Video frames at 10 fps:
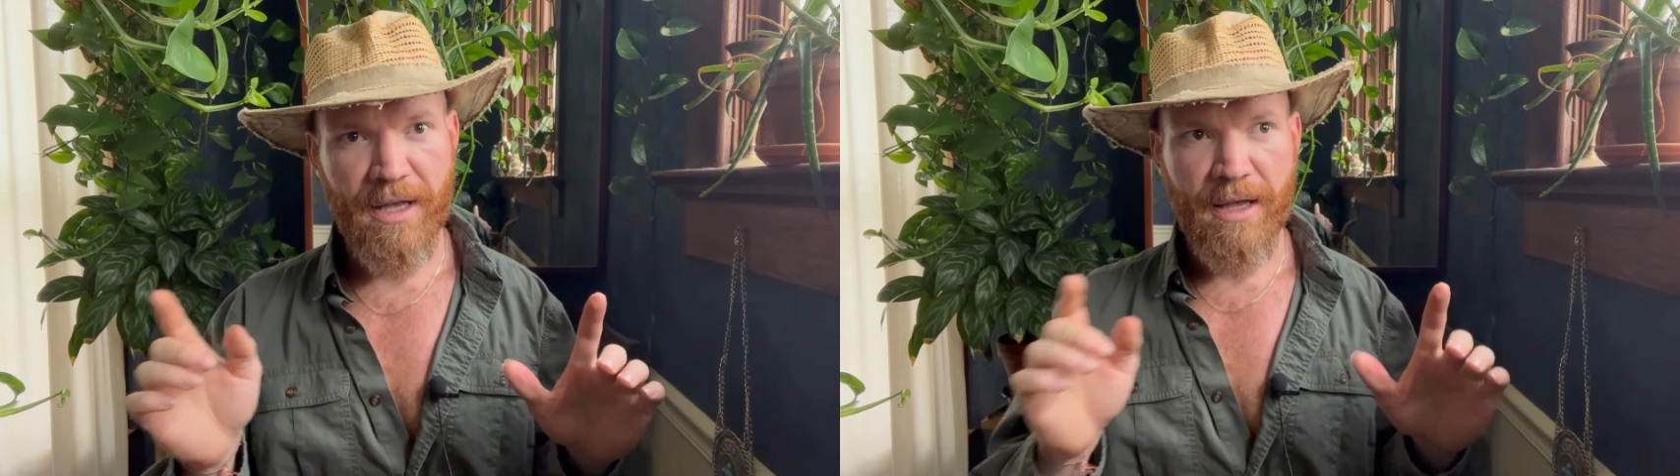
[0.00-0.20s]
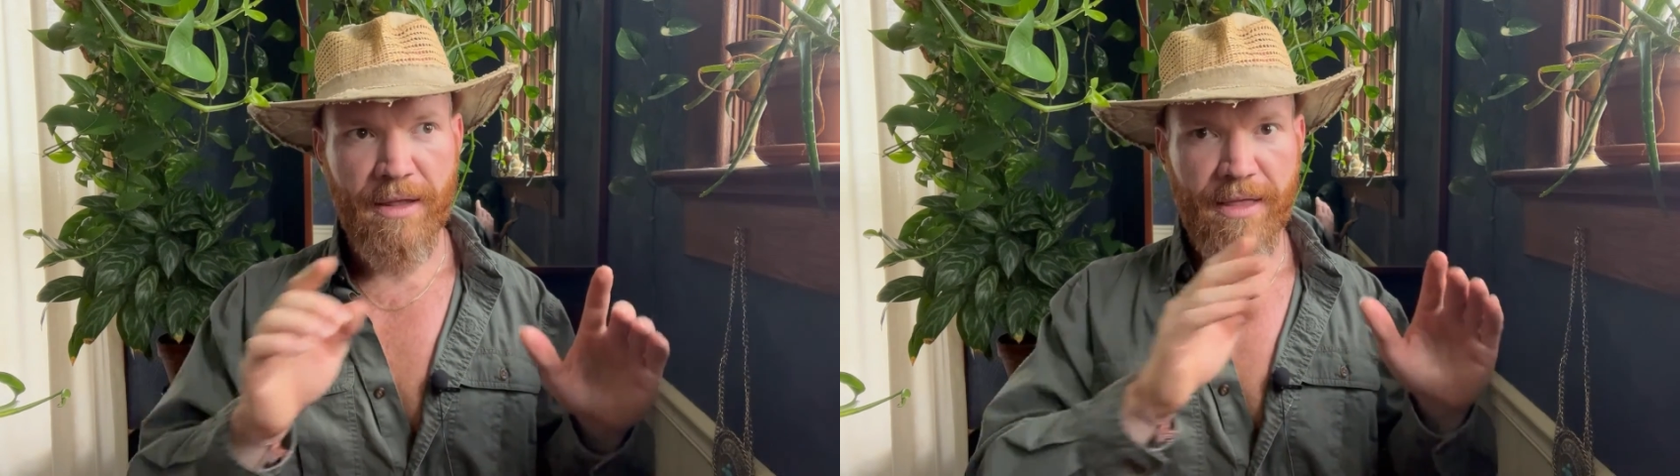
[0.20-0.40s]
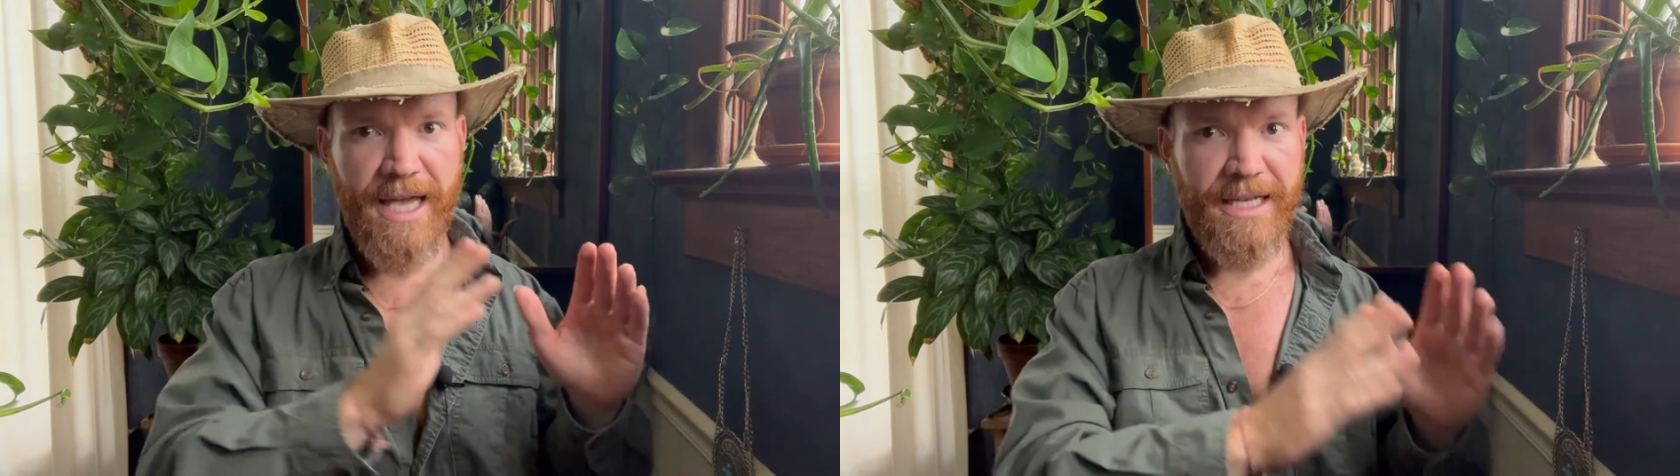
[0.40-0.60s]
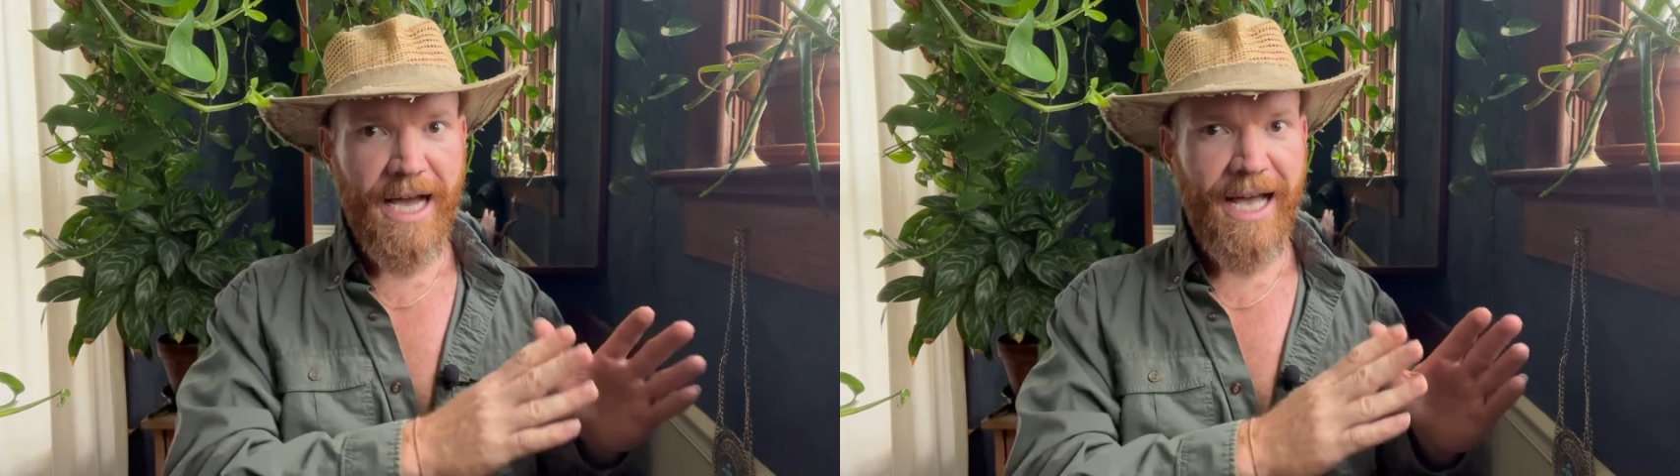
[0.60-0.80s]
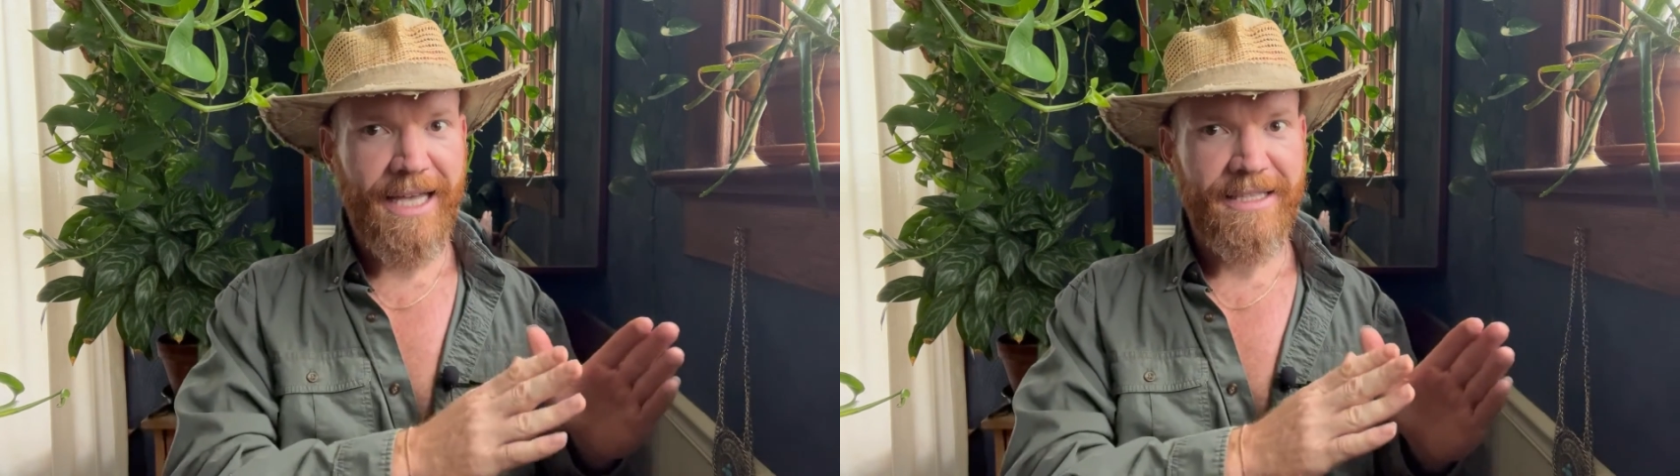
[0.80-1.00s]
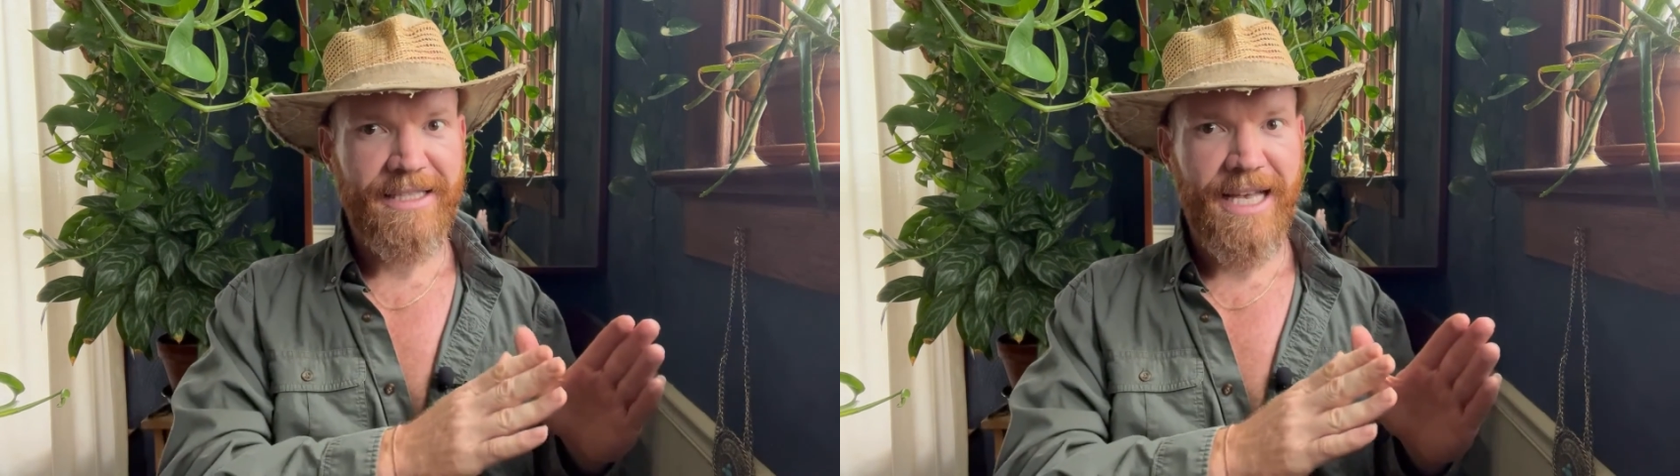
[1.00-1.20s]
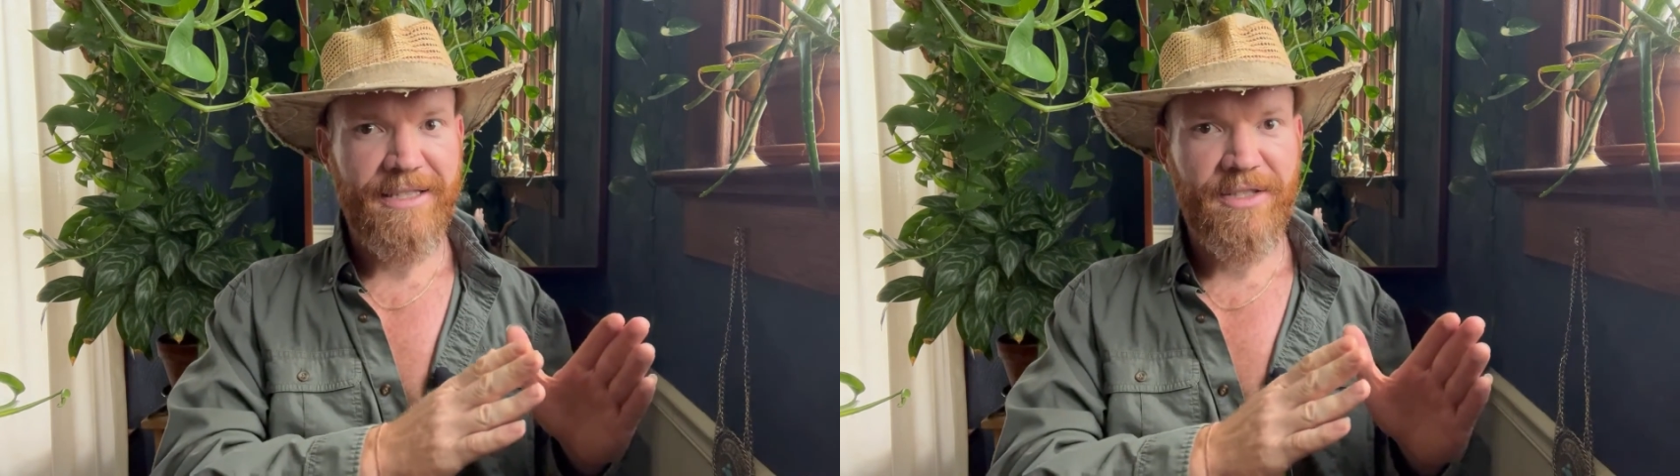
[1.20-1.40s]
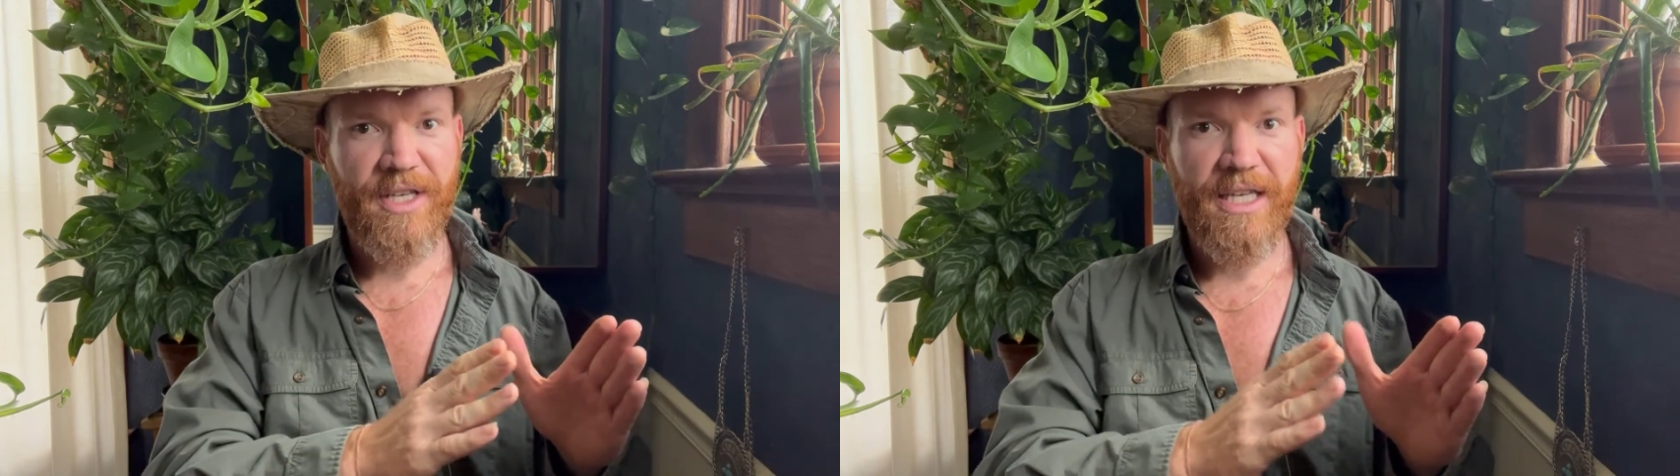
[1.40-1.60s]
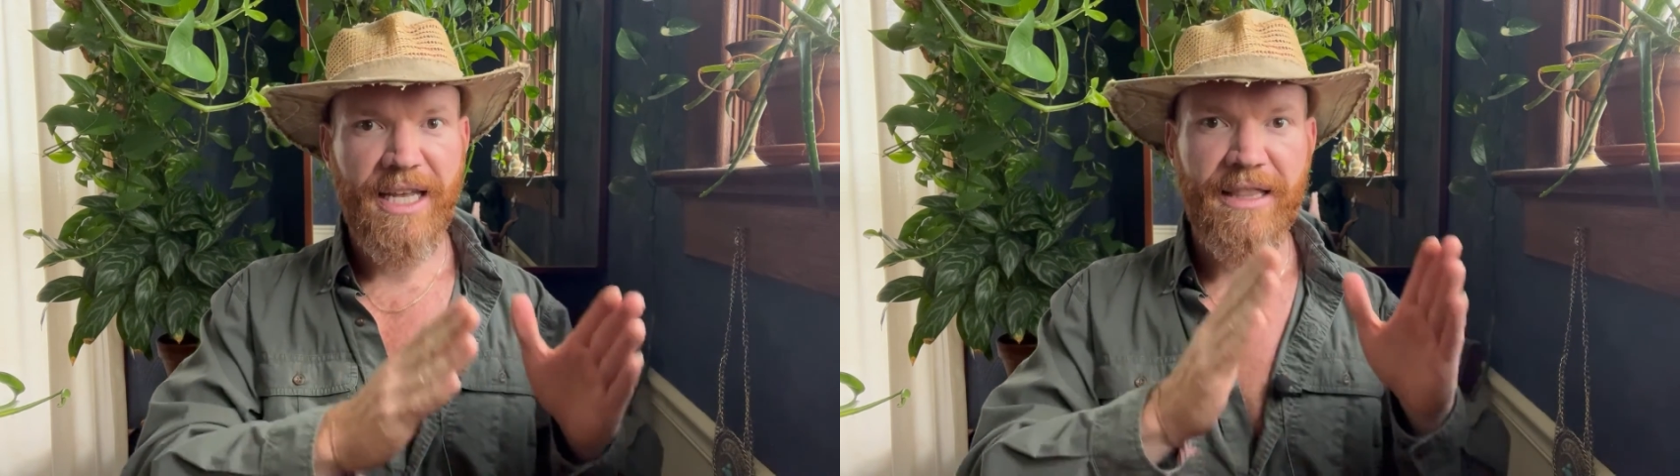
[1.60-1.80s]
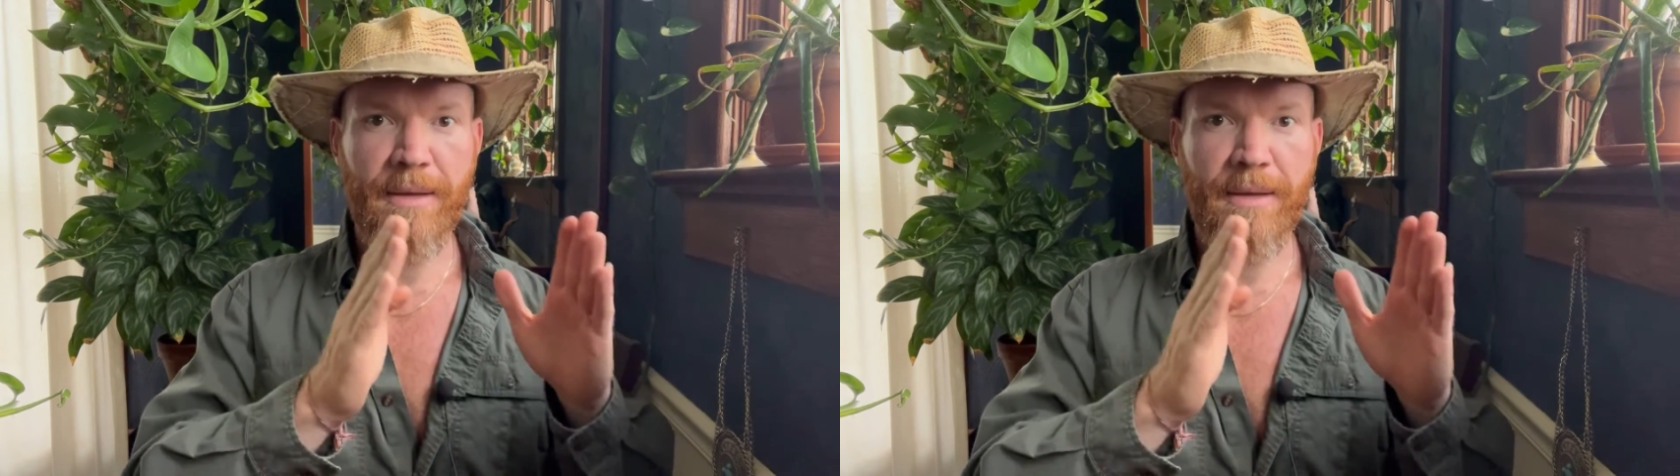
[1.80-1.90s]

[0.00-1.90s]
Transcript: They die and set seed in